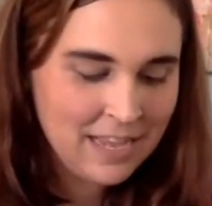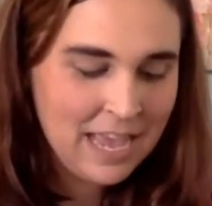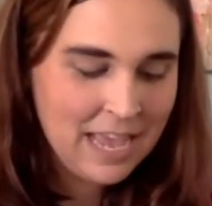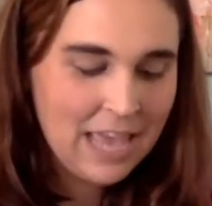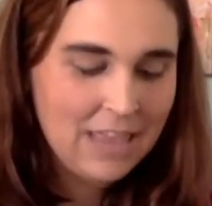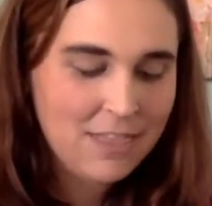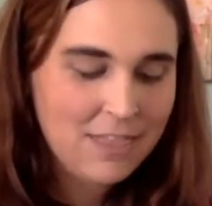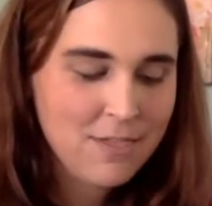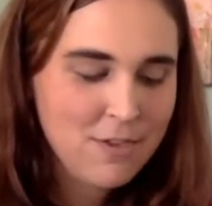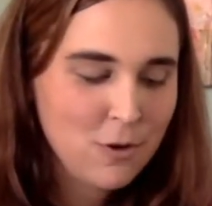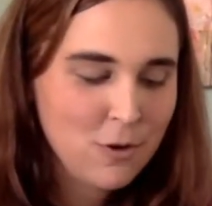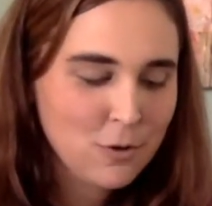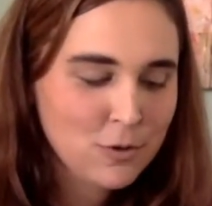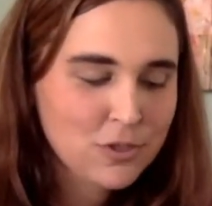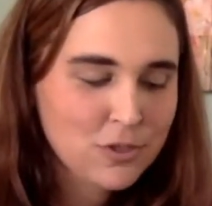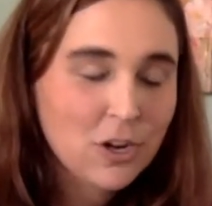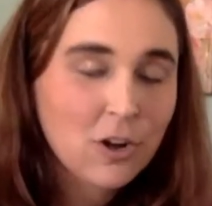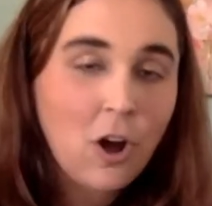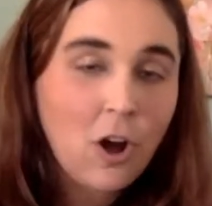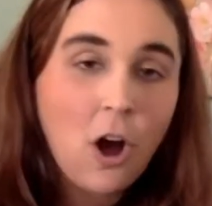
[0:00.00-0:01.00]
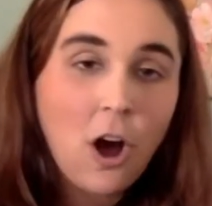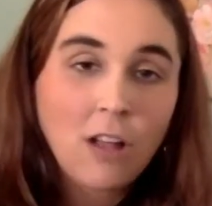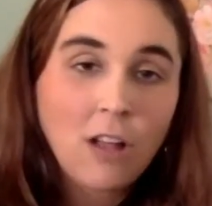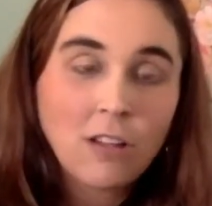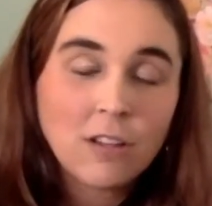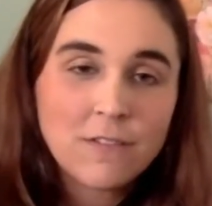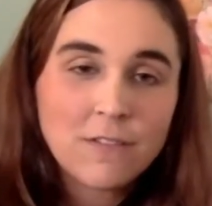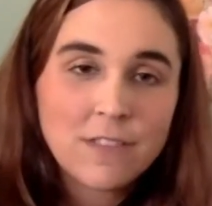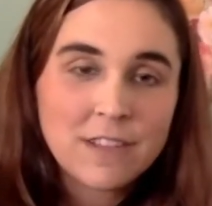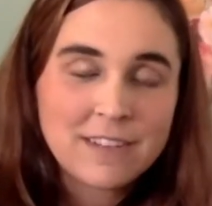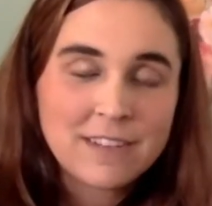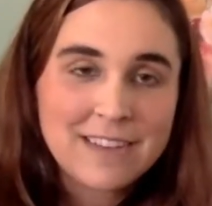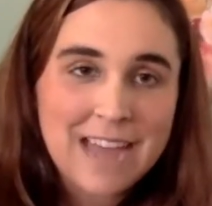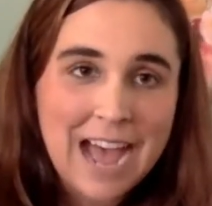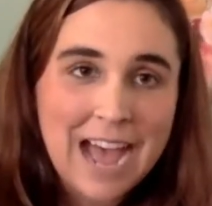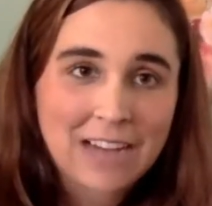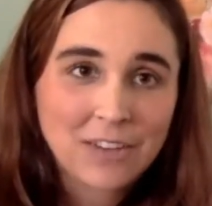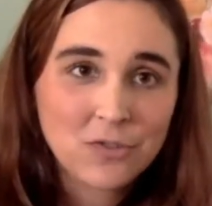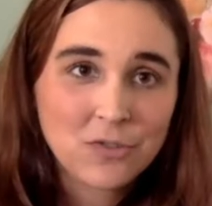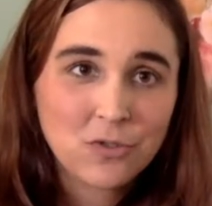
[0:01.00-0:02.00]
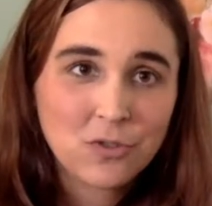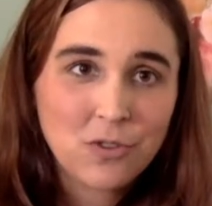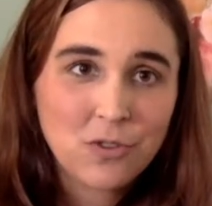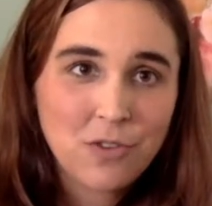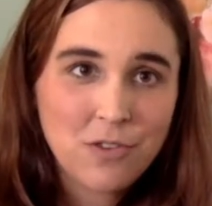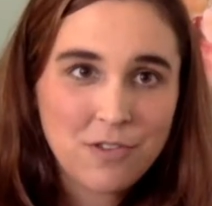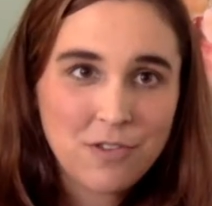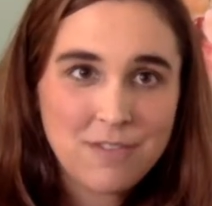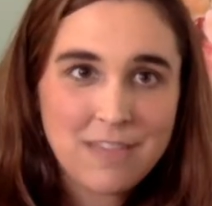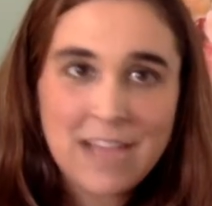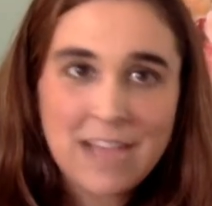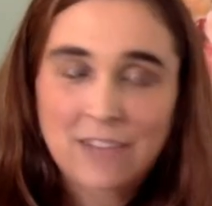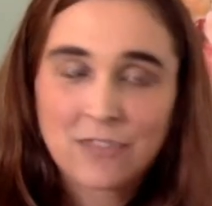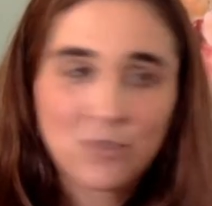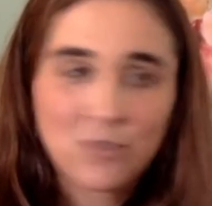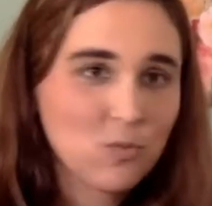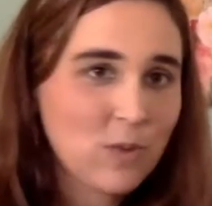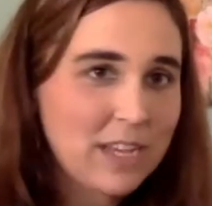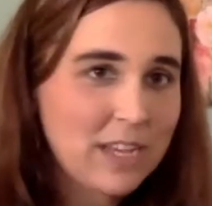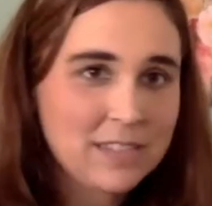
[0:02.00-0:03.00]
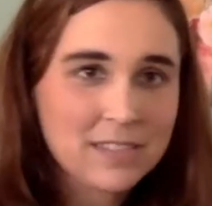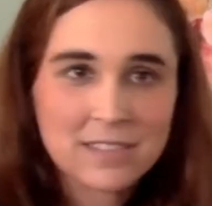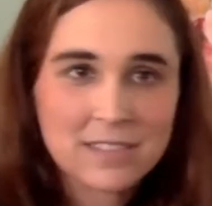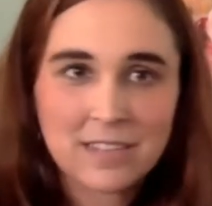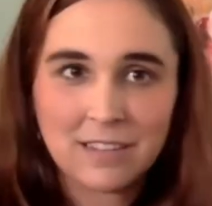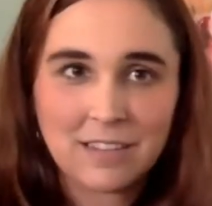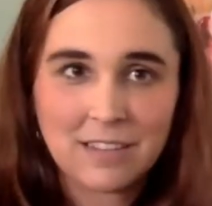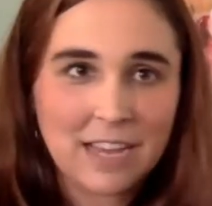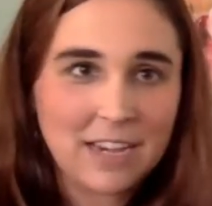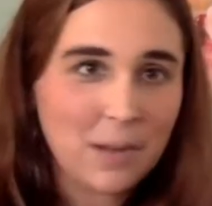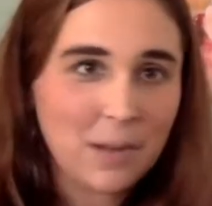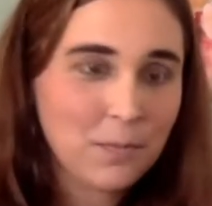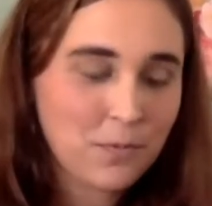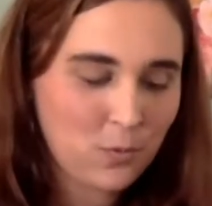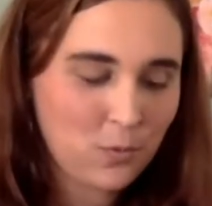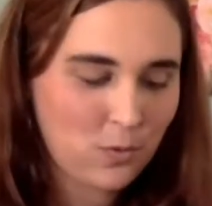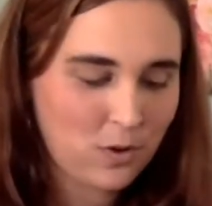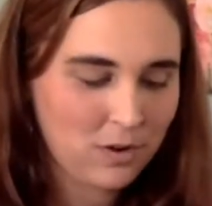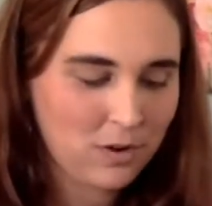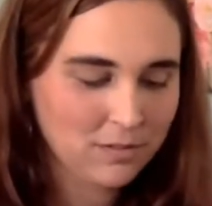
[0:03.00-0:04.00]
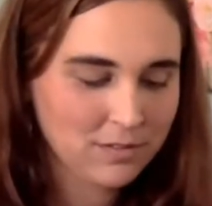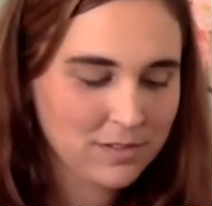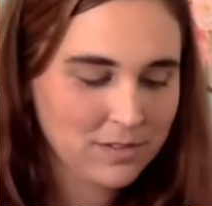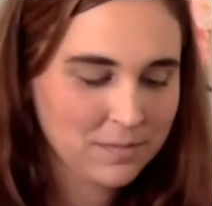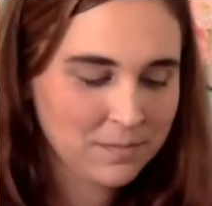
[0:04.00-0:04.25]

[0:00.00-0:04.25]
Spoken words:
And those are all of the natural ways to light up the world.